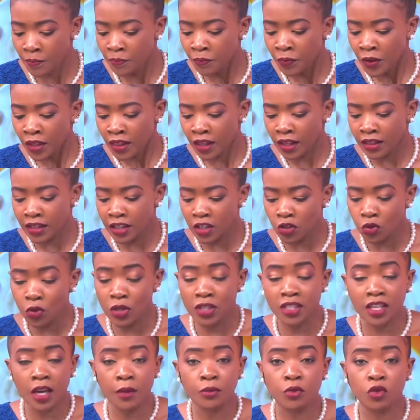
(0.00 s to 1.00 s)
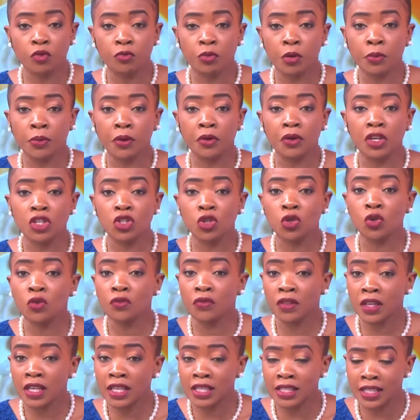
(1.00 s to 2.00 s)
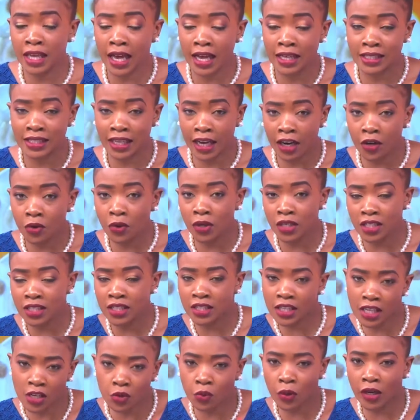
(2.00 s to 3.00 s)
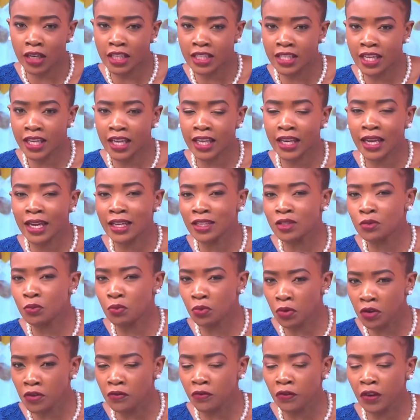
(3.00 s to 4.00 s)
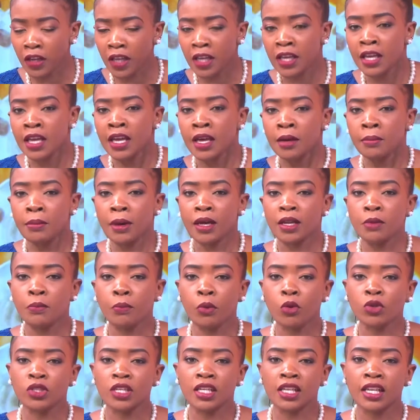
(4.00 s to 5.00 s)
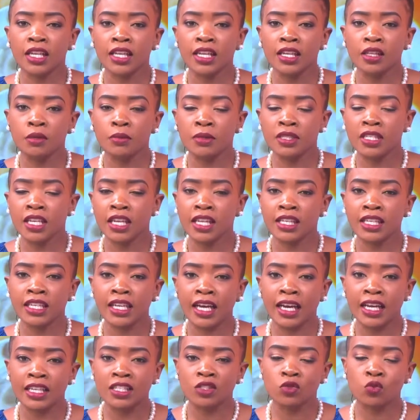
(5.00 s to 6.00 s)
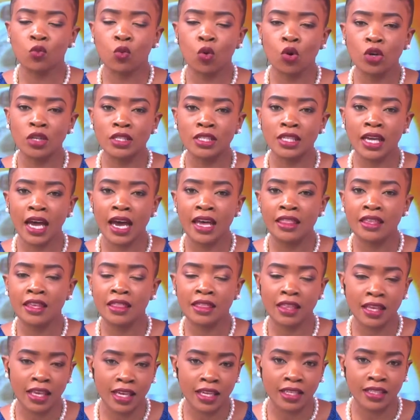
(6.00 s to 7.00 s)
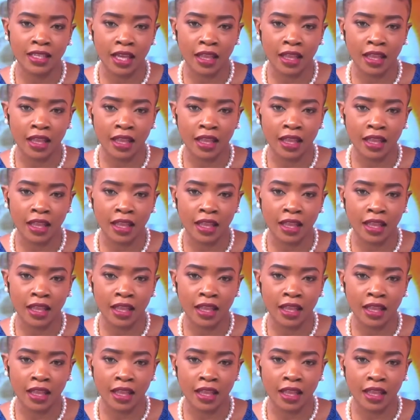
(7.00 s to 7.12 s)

that they do in terms of preparation of this, as Caro has equally taken us briefly, but importantly, he'll be telling us what other things that